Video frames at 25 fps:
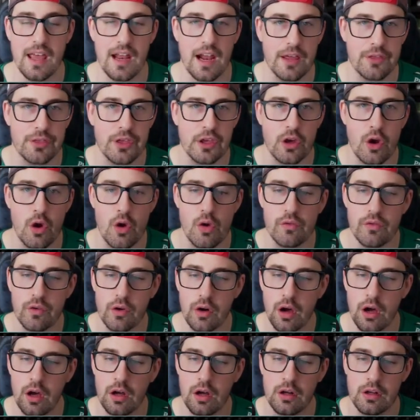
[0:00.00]
I think
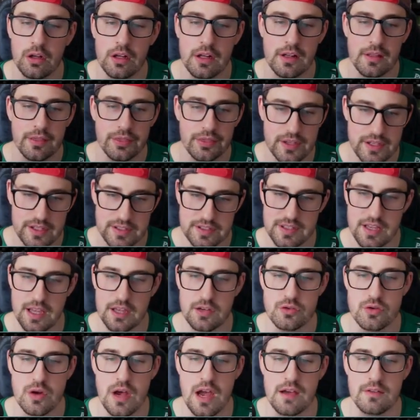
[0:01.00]
overall, these 10
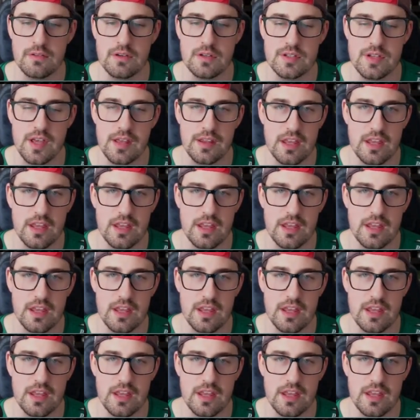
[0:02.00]
drivers on